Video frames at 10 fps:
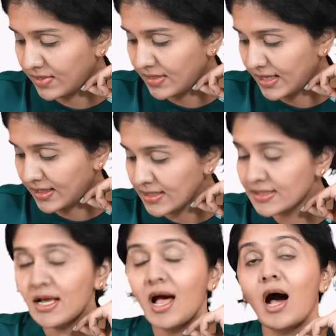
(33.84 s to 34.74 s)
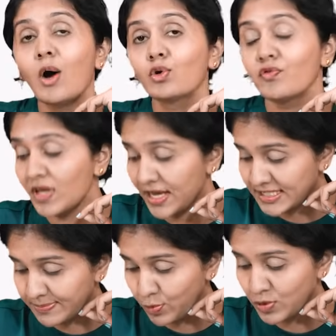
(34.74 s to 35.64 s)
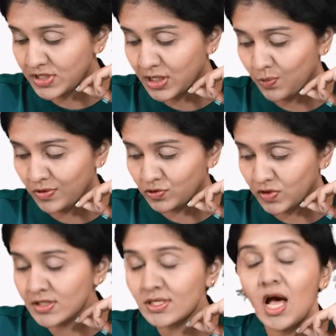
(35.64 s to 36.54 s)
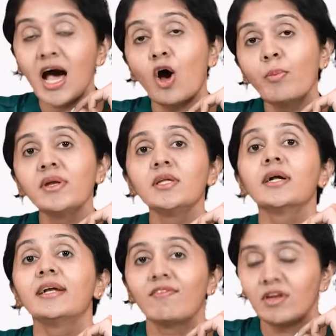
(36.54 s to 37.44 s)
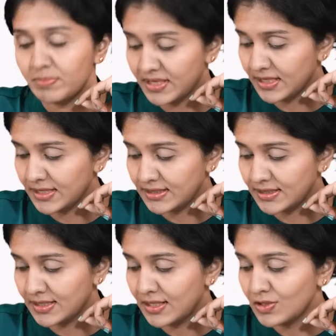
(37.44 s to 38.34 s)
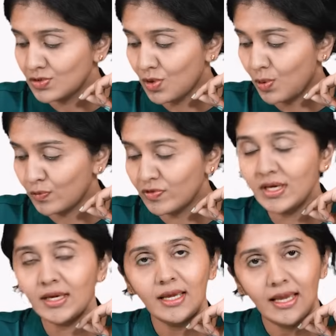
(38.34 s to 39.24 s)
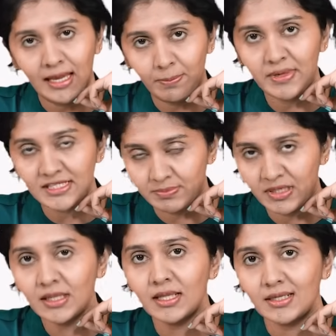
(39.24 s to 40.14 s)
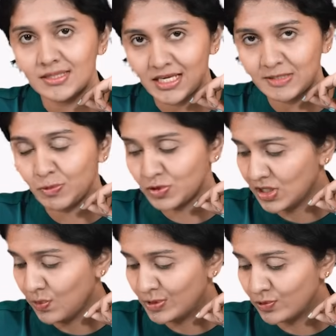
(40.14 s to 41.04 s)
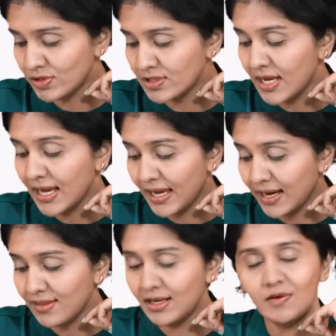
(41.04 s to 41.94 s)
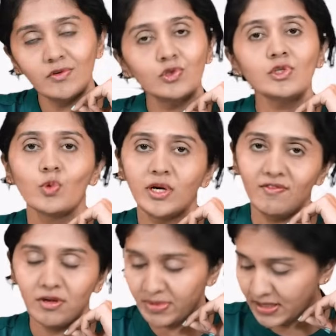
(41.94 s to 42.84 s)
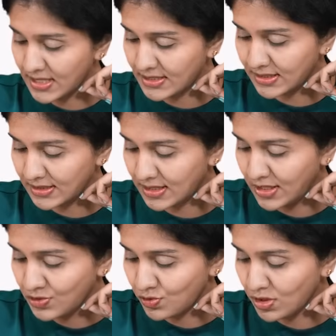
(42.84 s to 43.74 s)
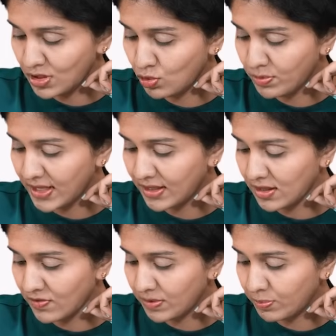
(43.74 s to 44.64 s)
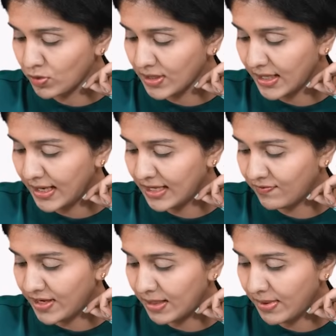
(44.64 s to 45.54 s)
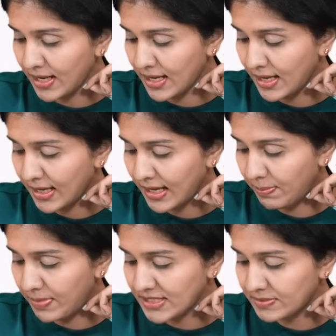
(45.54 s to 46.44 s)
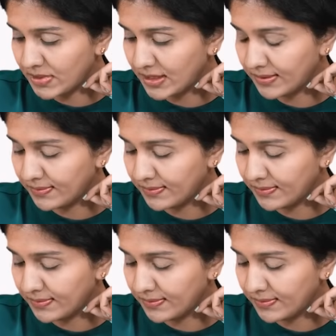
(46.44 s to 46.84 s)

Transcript: That is, out of the exposed individuals, how many are developing the disease? So out of the A plus B, that is the exposed individuals, A are the individuals who are developing the disease. So in the numerator, we put A divided by A plus B.